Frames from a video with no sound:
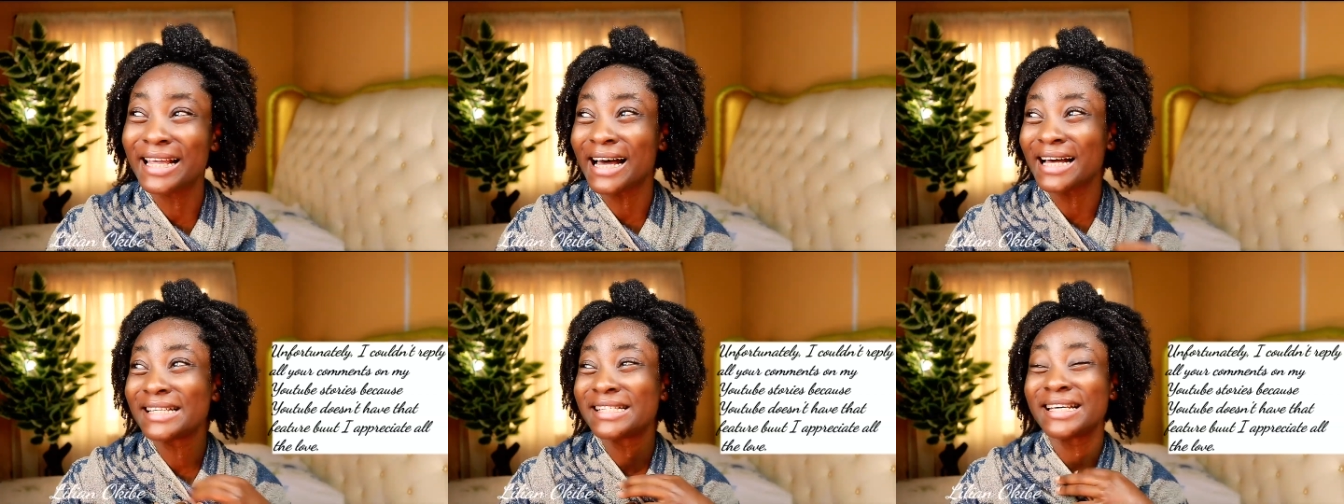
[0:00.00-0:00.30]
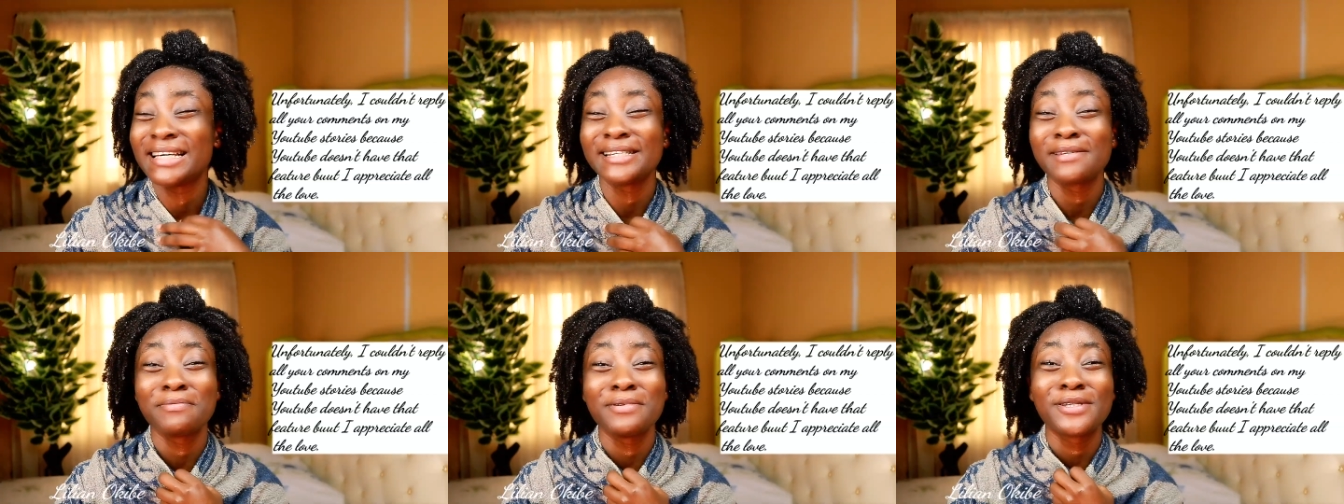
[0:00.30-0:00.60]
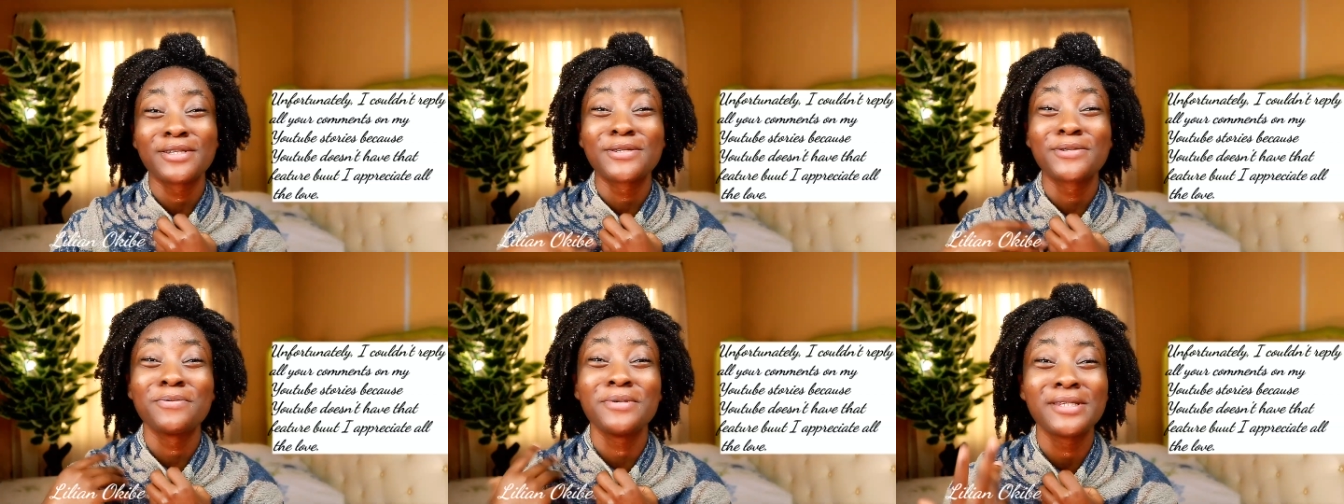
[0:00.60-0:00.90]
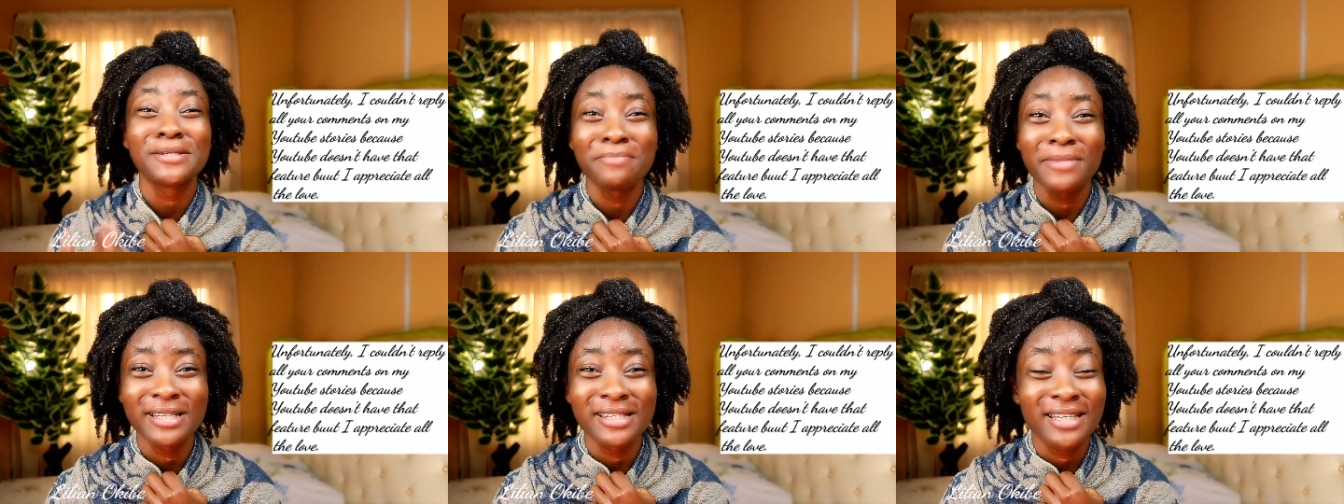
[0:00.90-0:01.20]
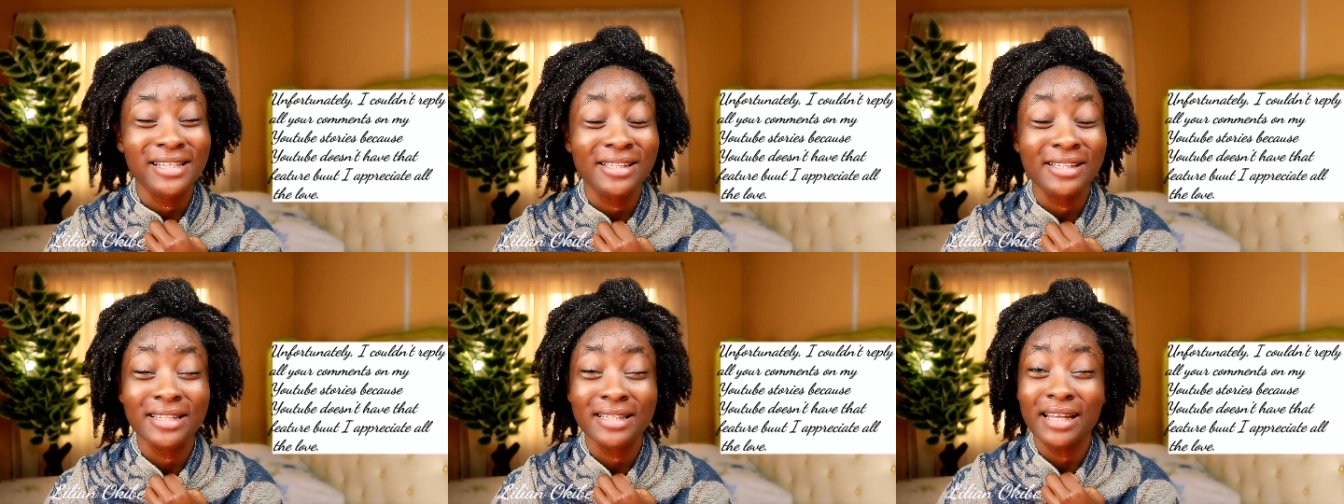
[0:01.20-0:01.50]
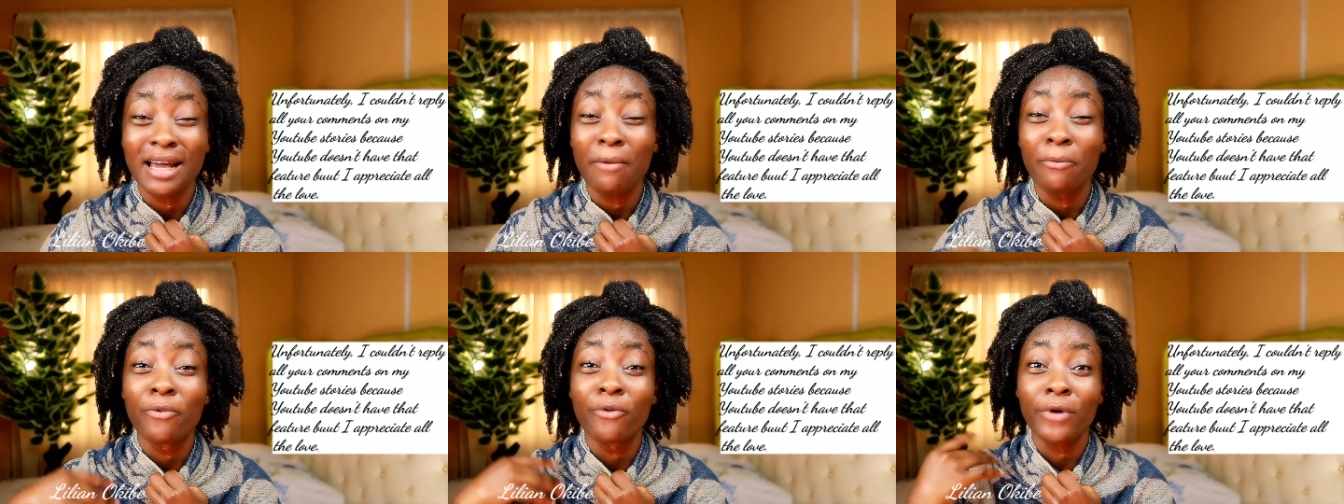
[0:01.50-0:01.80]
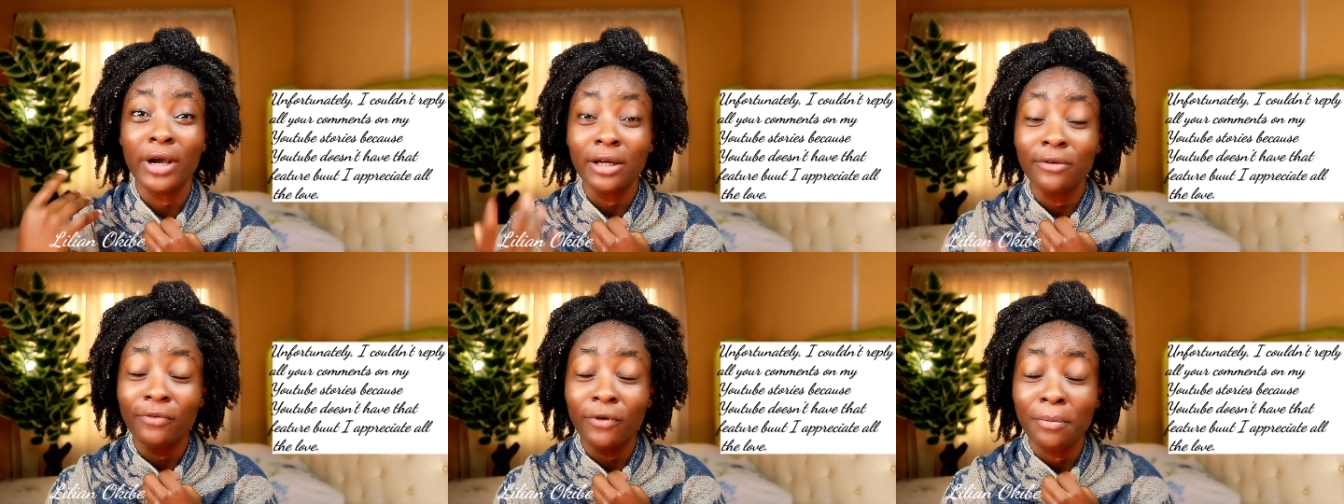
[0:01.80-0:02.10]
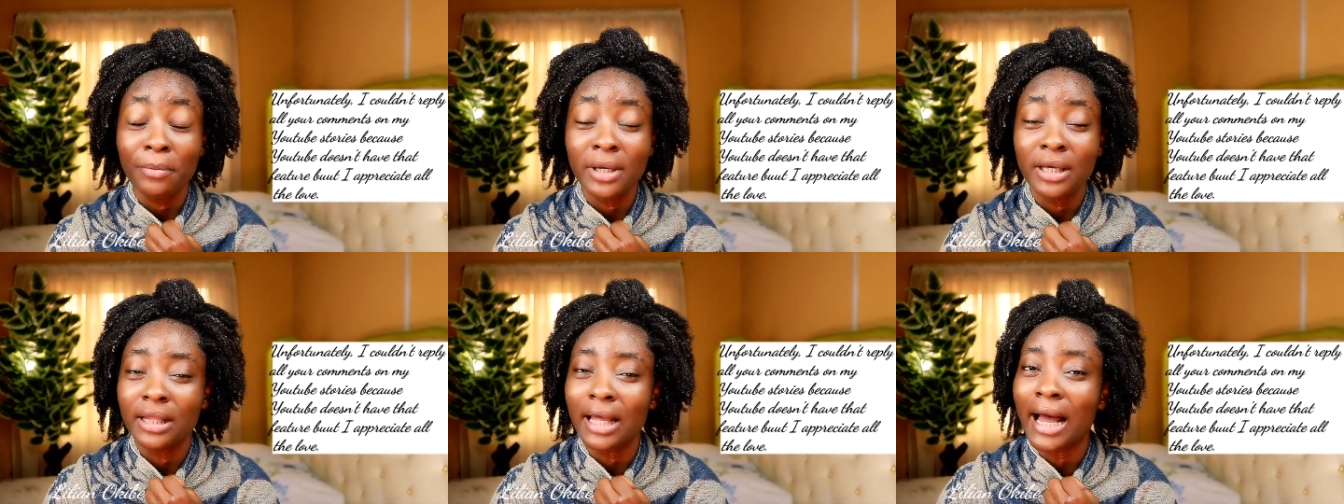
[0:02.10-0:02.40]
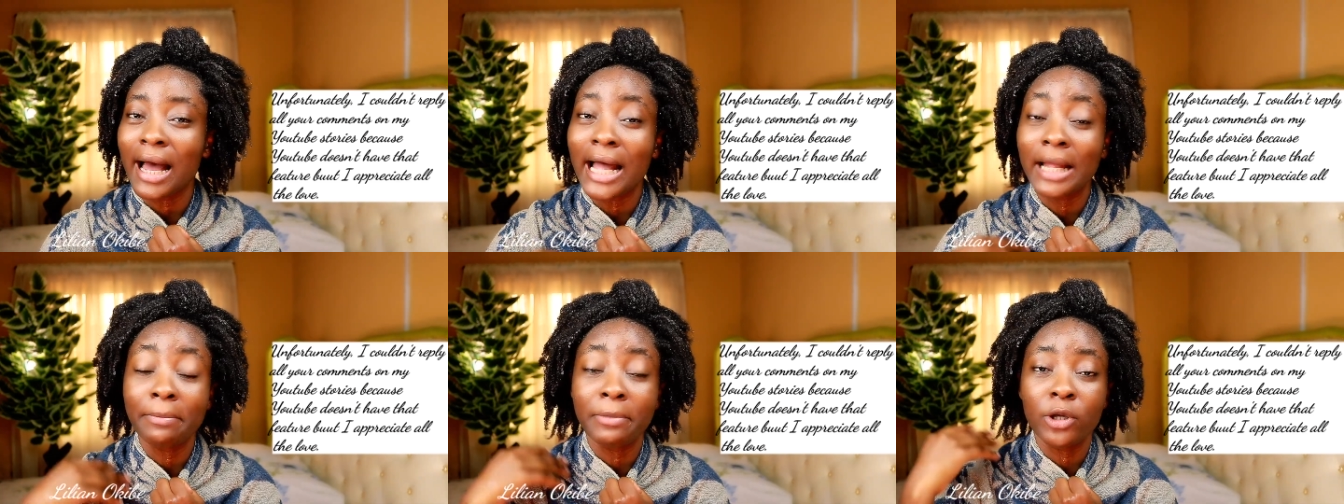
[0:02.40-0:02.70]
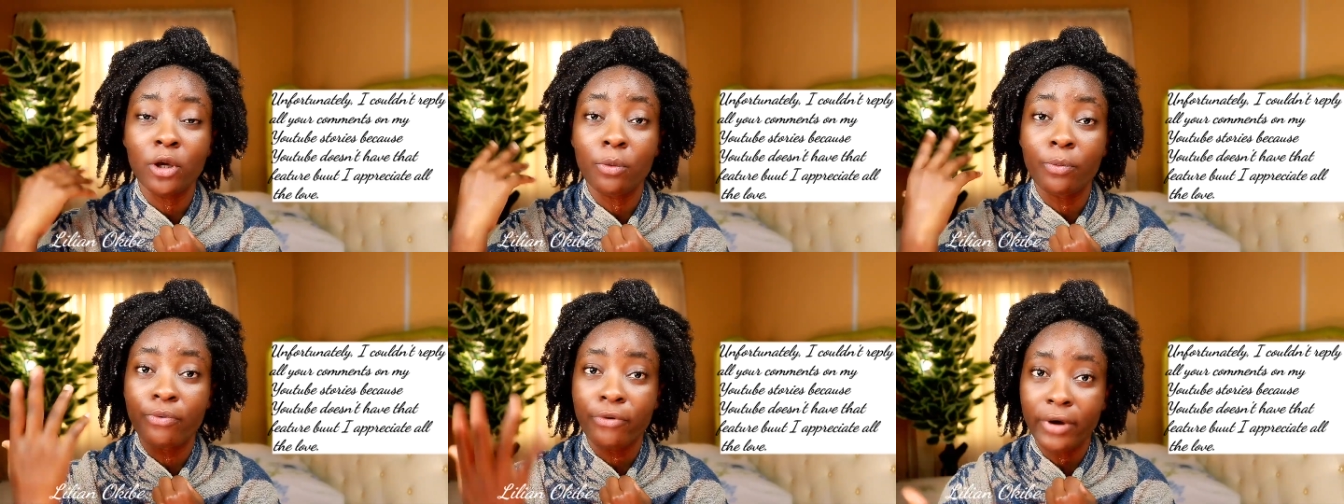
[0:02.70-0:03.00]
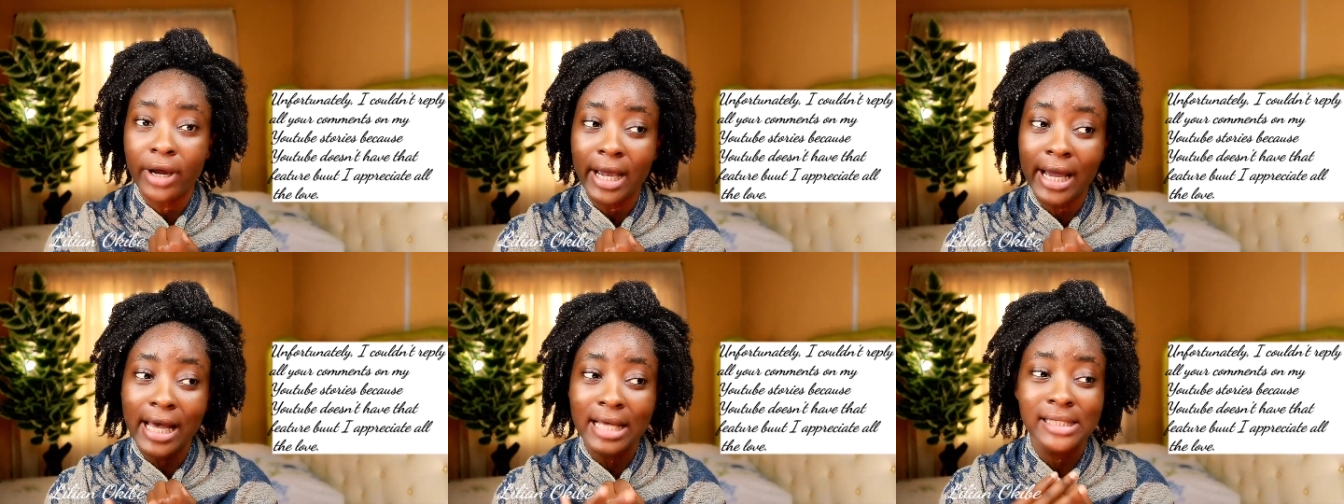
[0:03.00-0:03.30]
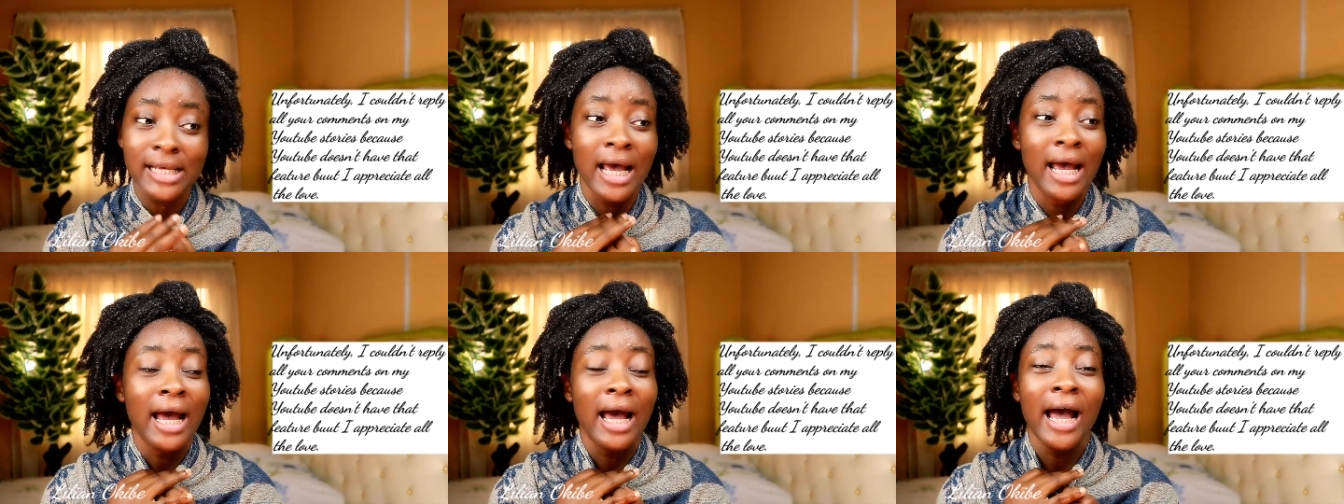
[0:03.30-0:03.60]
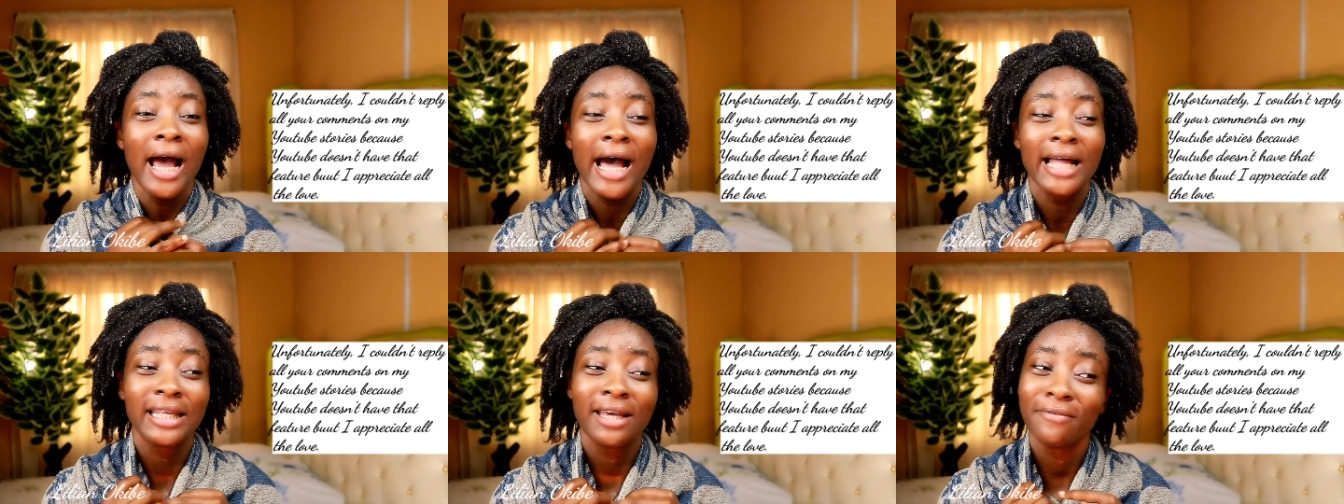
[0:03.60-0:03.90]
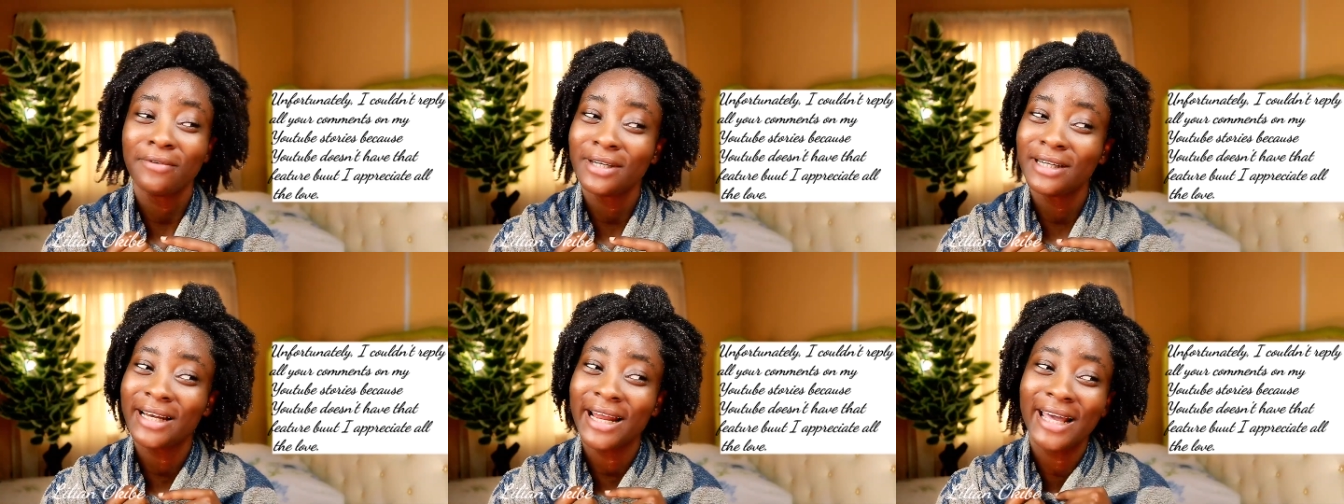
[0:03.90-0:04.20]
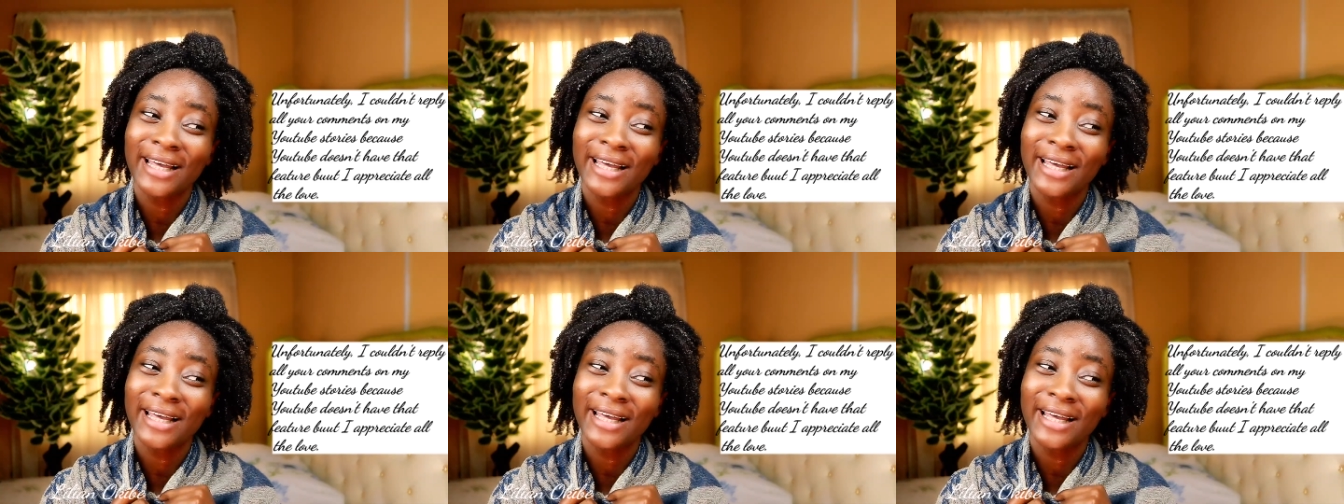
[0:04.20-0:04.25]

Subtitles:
that sent me sweet messages, that prayed for me, that had me your prayers and everything.